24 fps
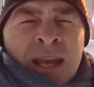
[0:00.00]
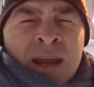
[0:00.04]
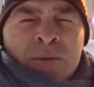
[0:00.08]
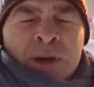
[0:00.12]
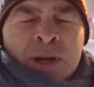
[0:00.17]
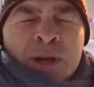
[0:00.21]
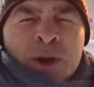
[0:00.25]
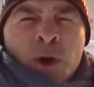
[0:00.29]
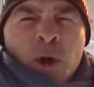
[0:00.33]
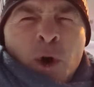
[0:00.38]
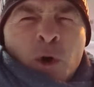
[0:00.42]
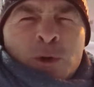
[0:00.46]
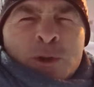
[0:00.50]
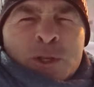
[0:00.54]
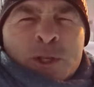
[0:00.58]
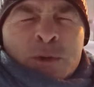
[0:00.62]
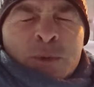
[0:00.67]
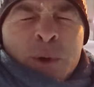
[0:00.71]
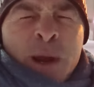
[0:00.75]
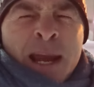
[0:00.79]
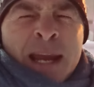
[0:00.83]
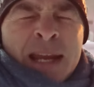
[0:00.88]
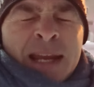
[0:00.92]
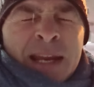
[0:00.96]
Here in North
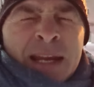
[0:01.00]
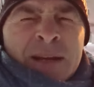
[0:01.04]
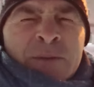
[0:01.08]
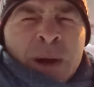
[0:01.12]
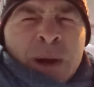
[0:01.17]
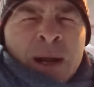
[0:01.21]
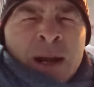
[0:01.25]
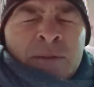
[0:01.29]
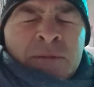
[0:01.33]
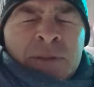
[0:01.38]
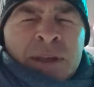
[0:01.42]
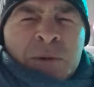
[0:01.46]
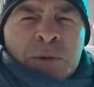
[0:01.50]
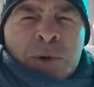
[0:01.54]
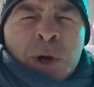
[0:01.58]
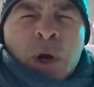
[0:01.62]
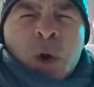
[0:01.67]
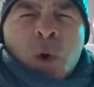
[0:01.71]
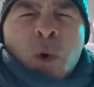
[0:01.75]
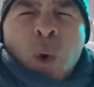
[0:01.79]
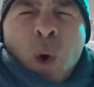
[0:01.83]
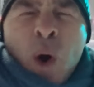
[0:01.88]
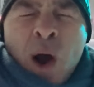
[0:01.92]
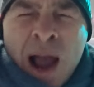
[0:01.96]
Sweden, one of the
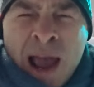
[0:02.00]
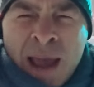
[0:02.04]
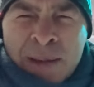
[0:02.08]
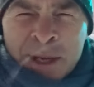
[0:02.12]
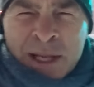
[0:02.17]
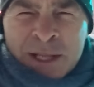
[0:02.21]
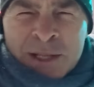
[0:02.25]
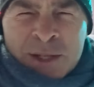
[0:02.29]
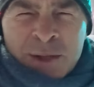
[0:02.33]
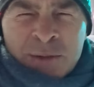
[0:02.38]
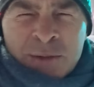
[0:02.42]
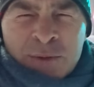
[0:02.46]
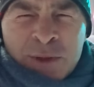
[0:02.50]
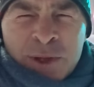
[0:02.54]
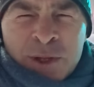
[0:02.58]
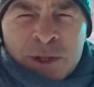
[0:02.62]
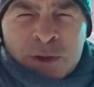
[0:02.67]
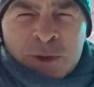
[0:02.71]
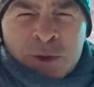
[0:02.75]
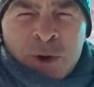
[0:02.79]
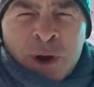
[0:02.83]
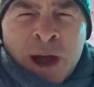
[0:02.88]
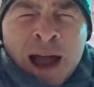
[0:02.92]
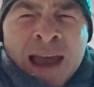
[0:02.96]
requirements of the
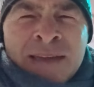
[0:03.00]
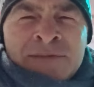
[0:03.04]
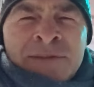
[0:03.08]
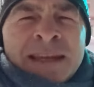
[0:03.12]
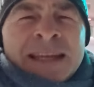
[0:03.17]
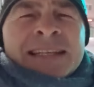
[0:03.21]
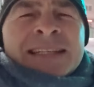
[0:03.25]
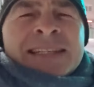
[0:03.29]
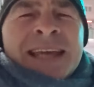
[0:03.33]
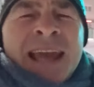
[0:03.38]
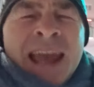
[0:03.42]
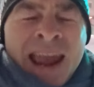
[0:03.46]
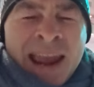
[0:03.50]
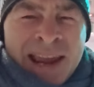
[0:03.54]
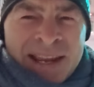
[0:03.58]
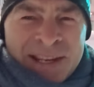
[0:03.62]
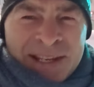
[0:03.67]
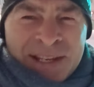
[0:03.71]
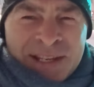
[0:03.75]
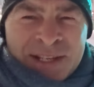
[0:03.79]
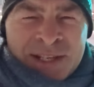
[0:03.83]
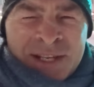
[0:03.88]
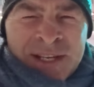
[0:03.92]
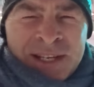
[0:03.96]
driving
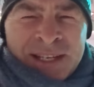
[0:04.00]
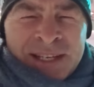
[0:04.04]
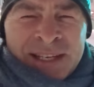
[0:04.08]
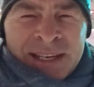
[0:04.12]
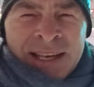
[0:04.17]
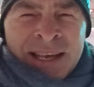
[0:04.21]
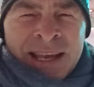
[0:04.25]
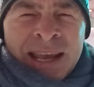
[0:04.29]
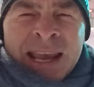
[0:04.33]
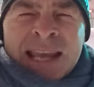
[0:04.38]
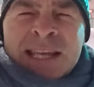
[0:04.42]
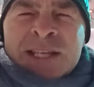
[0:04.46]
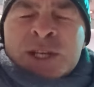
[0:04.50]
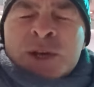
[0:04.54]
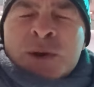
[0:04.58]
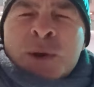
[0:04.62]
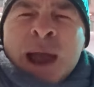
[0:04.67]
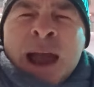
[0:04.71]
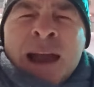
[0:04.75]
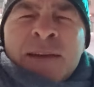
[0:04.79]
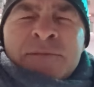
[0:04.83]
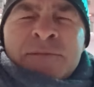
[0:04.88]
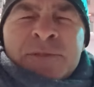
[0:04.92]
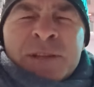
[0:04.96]
test is you
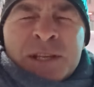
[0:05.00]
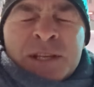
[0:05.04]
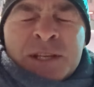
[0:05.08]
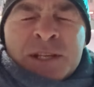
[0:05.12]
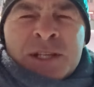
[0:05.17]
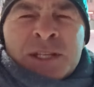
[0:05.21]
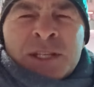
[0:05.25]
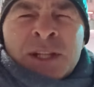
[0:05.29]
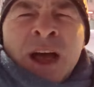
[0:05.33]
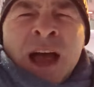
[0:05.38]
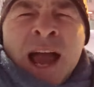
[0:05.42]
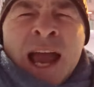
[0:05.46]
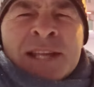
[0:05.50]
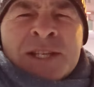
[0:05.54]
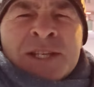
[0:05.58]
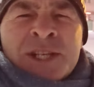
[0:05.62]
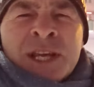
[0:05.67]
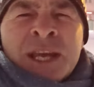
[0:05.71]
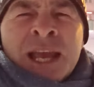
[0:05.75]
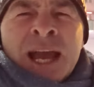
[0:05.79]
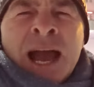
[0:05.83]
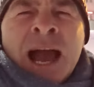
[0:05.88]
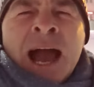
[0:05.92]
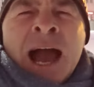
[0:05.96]
have to slide your
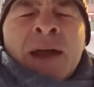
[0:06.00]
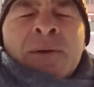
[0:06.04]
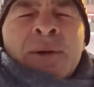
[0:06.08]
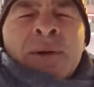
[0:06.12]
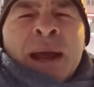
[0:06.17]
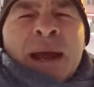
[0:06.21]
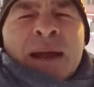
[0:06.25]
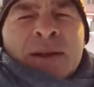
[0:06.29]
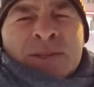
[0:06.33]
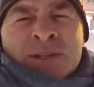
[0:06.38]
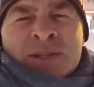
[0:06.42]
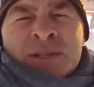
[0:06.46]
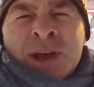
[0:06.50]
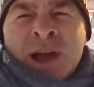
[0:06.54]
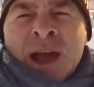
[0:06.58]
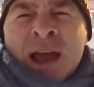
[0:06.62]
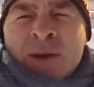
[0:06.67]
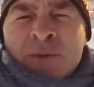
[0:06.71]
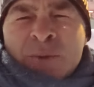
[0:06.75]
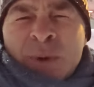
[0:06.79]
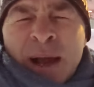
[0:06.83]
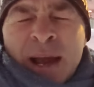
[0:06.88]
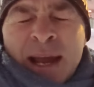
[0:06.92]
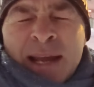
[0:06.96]
car out
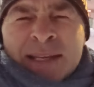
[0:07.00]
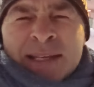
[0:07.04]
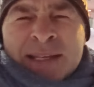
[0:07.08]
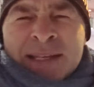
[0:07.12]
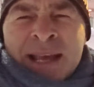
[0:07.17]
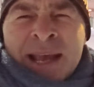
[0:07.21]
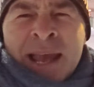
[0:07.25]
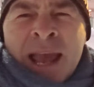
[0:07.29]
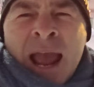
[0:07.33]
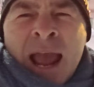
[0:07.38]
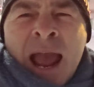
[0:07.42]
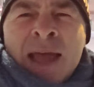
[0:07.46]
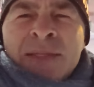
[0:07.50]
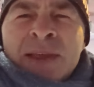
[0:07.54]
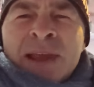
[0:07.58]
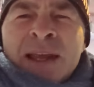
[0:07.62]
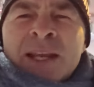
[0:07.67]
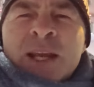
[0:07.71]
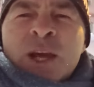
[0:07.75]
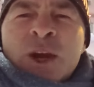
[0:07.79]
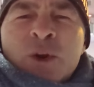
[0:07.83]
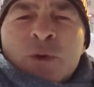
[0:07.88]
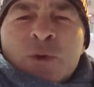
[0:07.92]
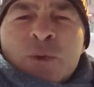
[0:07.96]
sideways and then
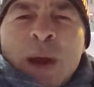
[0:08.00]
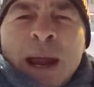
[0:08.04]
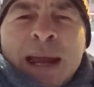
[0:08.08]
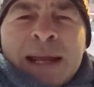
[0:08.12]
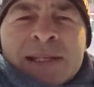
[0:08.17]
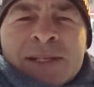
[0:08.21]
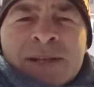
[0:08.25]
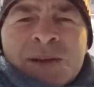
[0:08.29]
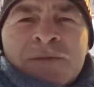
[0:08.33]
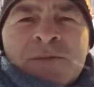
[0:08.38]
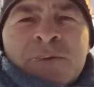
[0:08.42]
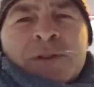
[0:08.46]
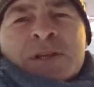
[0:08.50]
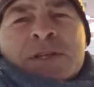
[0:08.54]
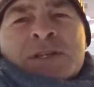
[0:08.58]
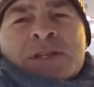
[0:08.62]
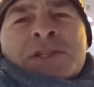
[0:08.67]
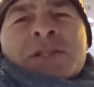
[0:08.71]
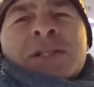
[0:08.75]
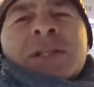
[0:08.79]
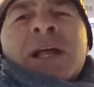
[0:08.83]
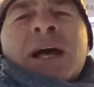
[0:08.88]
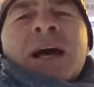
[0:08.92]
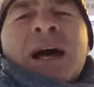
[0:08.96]
correct for the
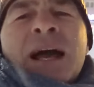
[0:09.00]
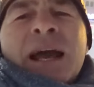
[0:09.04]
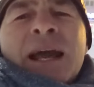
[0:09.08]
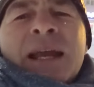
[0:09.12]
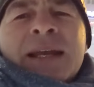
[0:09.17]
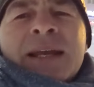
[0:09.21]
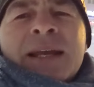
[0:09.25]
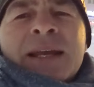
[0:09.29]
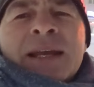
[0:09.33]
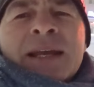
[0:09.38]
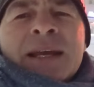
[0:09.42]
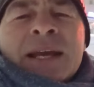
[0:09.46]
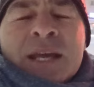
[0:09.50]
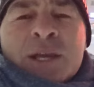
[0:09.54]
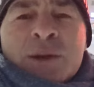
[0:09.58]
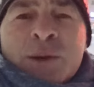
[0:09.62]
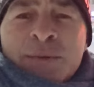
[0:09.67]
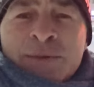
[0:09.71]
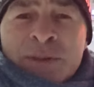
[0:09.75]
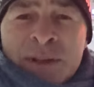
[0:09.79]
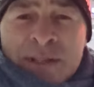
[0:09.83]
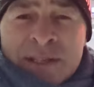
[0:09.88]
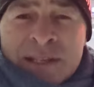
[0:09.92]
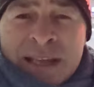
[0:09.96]
slide. You
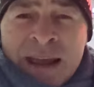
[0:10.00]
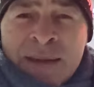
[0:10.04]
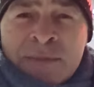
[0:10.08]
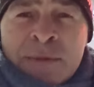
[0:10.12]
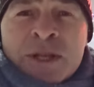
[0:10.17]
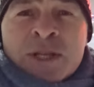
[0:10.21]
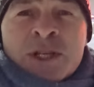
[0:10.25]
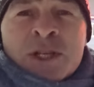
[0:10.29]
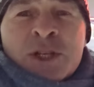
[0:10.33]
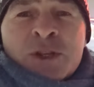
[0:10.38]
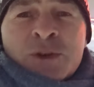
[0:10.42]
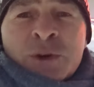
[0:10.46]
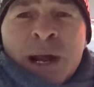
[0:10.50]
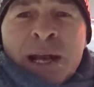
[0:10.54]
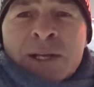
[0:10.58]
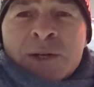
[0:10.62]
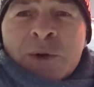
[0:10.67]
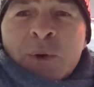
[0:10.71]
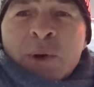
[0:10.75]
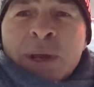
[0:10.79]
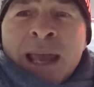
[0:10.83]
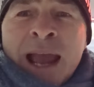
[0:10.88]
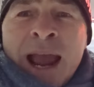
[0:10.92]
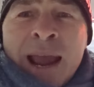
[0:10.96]
have to demonstrate
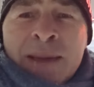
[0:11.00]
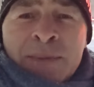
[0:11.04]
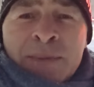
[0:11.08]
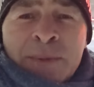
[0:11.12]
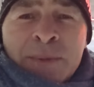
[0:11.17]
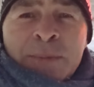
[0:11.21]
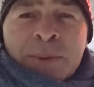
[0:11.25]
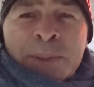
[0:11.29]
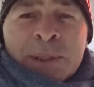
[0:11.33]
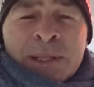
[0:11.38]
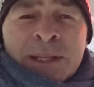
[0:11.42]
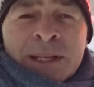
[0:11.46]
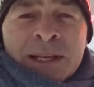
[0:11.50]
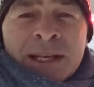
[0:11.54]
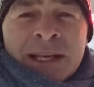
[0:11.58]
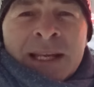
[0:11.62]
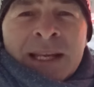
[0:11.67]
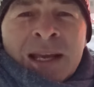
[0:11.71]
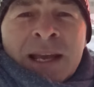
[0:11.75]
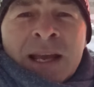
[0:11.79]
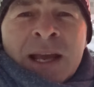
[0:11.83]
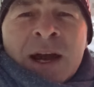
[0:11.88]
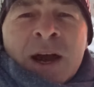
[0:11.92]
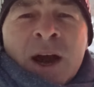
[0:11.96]
your capability
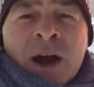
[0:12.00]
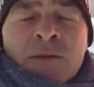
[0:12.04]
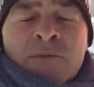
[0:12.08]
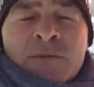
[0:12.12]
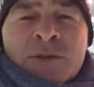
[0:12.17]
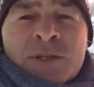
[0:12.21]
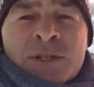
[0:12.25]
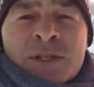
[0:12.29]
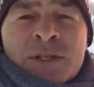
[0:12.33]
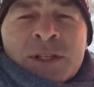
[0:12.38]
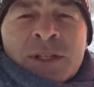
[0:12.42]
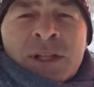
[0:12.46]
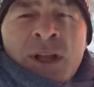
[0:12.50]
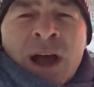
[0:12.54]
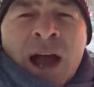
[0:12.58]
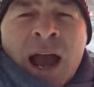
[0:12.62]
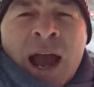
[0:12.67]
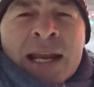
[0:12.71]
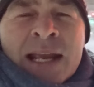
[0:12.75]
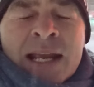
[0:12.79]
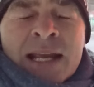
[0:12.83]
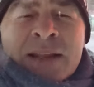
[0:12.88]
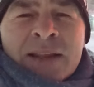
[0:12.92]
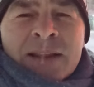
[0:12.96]
of
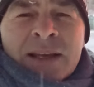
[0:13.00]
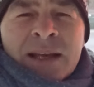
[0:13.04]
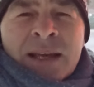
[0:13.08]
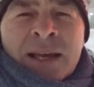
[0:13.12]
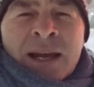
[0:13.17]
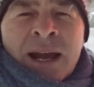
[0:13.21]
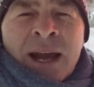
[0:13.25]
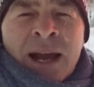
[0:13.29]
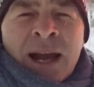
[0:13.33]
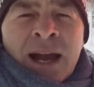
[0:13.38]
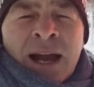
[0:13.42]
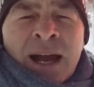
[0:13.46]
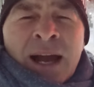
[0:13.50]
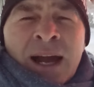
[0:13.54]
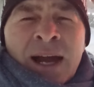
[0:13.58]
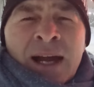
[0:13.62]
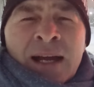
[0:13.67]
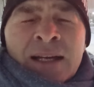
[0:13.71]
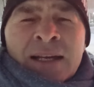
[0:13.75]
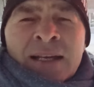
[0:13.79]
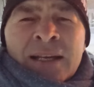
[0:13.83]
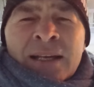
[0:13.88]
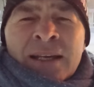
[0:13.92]
sliding the car.